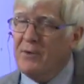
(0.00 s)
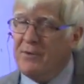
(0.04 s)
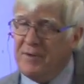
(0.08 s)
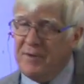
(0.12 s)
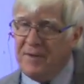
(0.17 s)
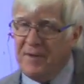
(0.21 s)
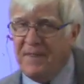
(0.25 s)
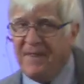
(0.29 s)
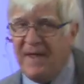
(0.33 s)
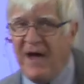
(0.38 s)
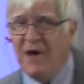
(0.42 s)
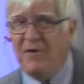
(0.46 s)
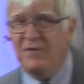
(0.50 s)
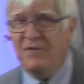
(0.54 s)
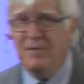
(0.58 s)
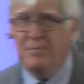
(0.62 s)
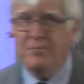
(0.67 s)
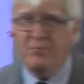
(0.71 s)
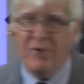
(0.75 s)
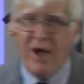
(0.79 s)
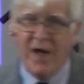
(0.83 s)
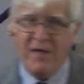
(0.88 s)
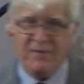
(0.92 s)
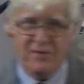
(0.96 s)
there were a
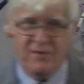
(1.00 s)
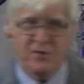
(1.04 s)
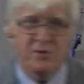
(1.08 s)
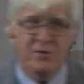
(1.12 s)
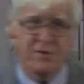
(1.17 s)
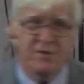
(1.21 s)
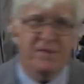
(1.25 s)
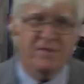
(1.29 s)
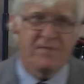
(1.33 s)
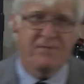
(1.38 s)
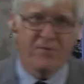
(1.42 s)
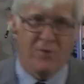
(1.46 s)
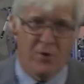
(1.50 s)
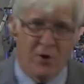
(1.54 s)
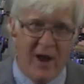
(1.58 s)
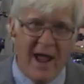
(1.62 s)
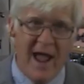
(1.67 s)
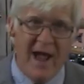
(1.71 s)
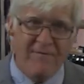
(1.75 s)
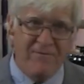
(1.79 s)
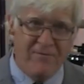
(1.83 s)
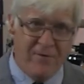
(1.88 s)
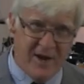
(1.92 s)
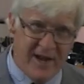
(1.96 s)
thousand prostitutes for
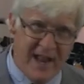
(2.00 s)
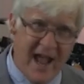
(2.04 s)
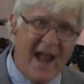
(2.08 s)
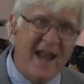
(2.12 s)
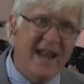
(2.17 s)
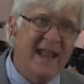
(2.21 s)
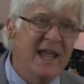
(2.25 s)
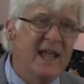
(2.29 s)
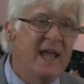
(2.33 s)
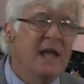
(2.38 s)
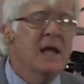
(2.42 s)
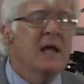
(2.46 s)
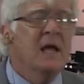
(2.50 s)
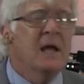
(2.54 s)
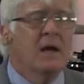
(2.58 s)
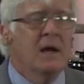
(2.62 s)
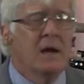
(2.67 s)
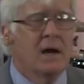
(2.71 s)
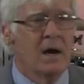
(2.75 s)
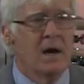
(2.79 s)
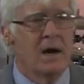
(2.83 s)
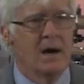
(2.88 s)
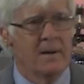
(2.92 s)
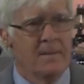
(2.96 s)
Aphrodite,
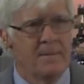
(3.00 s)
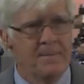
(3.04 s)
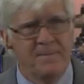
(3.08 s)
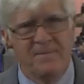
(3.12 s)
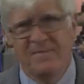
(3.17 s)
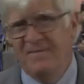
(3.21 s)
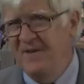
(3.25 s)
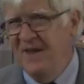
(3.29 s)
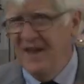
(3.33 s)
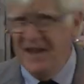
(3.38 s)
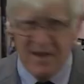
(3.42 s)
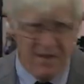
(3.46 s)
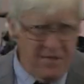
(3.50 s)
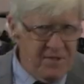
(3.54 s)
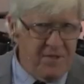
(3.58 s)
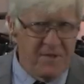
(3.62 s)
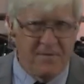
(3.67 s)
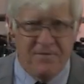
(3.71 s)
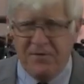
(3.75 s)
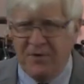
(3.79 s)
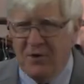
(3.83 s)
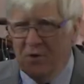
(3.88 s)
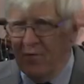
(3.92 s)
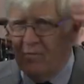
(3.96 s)
um,
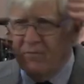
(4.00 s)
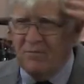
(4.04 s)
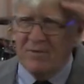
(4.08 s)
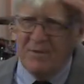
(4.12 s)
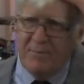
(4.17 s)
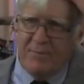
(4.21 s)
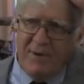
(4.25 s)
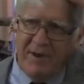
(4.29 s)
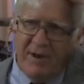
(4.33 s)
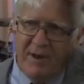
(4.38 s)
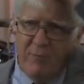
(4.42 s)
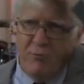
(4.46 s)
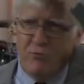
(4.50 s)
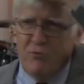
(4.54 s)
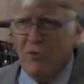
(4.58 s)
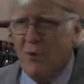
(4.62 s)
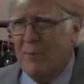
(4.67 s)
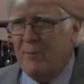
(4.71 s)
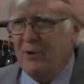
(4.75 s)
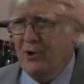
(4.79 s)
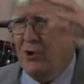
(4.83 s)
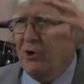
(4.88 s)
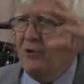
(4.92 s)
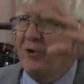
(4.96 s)
Venus, if you're depending on
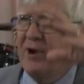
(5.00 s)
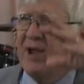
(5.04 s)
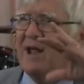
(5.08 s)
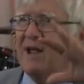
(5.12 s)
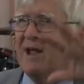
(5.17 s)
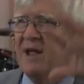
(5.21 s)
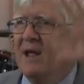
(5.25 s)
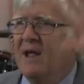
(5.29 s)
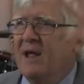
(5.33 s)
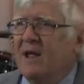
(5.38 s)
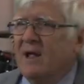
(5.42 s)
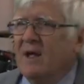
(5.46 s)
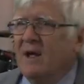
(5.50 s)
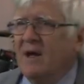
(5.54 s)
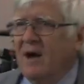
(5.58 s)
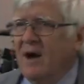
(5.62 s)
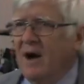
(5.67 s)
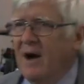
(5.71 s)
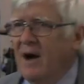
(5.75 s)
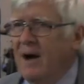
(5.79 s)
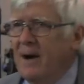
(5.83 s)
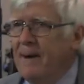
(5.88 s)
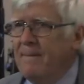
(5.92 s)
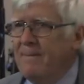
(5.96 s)
Roman or Greek,
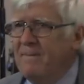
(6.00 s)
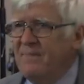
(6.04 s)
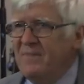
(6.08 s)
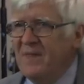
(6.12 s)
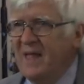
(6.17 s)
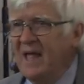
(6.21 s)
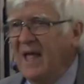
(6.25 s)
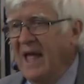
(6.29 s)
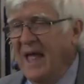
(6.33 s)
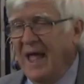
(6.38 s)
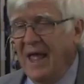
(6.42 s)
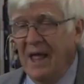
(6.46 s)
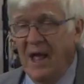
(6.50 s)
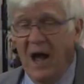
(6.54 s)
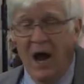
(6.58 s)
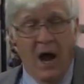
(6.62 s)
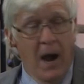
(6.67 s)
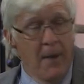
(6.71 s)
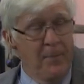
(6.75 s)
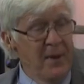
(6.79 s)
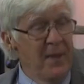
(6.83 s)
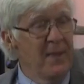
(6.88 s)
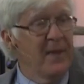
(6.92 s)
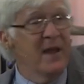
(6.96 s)
um,
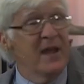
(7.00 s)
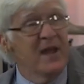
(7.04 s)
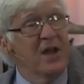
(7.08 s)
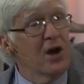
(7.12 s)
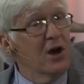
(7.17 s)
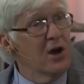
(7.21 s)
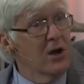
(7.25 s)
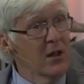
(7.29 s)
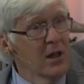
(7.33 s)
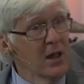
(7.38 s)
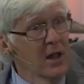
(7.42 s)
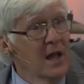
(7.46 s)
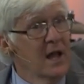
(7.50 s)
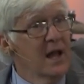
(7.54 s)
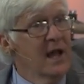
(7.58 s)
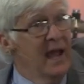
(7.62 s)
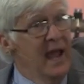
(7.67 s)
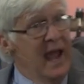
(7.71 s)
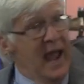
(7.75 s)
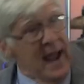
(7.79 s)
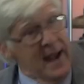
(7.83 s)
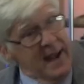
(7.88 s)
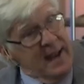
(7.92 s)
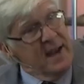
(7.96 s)
up on the hill.
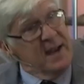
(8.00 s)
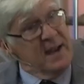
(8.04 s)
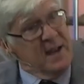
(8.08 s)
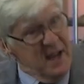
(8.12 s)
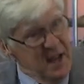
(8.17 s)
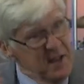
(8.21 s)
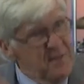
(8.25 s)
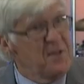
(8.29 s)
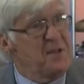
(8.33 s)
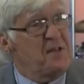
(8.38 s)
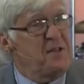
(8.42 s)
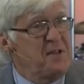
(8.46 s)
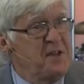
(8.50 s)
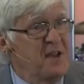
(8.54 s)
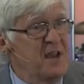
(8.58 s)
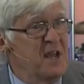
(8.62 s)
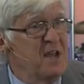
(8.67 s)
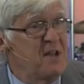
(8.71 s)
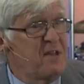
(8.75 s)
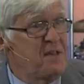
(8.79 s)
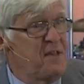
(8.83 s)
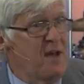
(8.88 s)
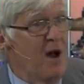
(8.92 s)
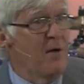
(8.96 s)
And then in the
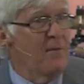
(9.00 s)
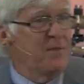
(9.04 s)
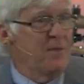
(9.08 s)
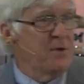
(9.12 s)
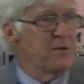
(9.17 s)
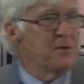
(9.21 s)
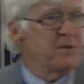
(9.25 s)
city itself,